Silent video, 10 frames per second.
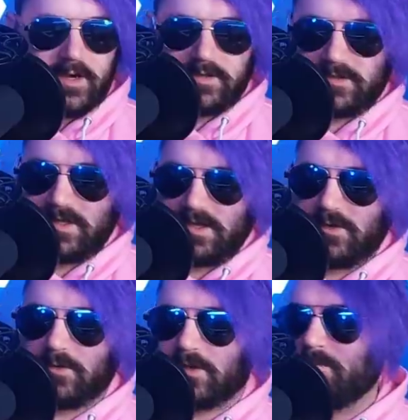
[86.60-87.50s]
I think
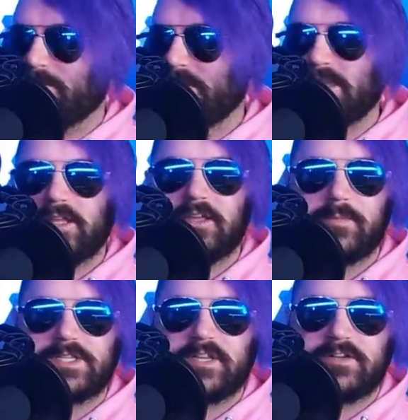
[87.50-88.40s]
you're completely
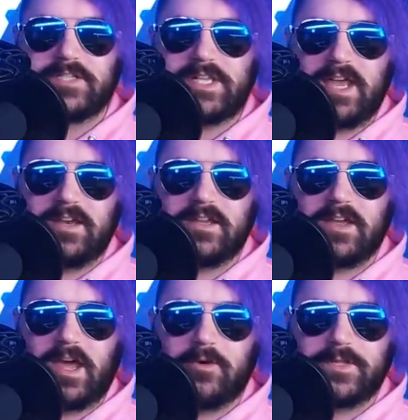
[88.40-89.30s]
misunderstanding
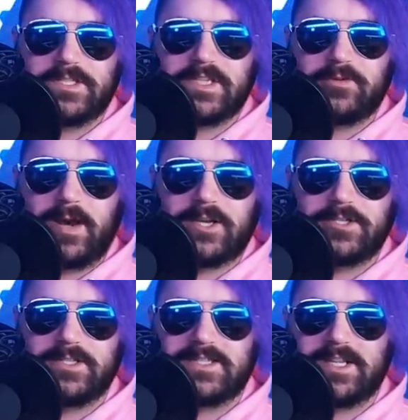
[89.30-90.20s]
how this
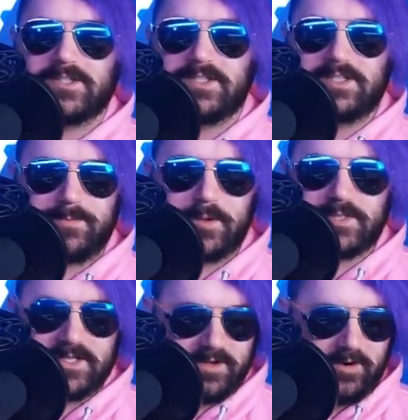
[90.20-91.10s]
interaction is actually supposed
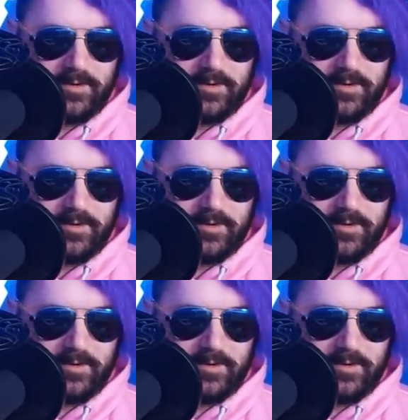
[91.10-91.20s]
to go.